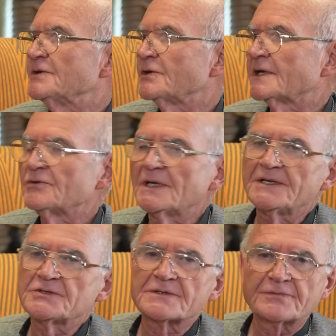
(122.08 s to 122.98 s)
you can
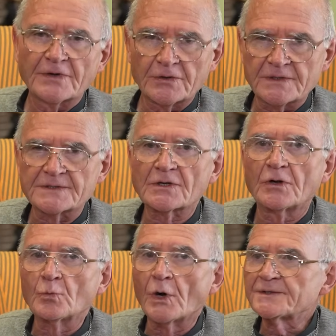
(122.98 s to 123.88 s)
really just focus
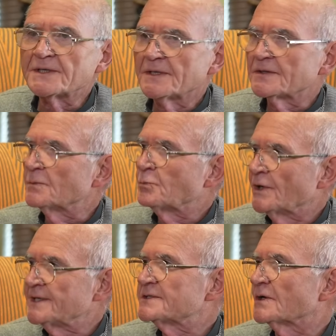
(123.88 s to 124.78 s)
on what the
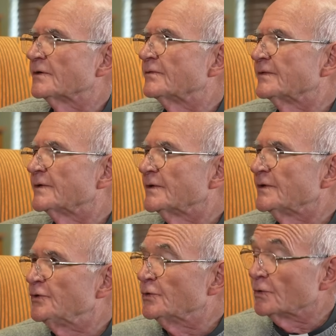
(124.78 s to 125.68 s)
point of
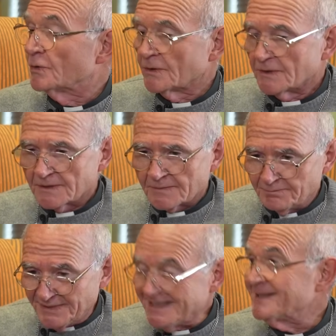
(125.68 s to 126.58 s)
you
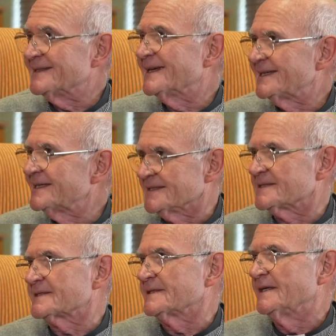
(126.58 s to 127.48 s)
being there
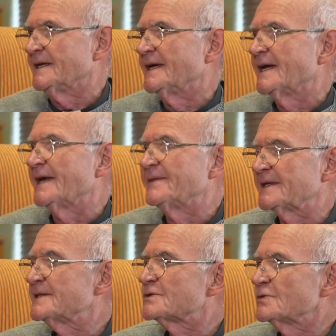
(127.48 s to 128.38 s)
is, and
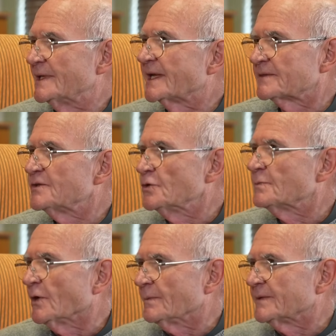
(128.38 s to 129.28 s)
that is to elect the new
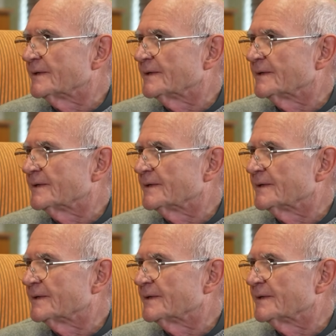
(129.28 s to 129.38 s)
Pope.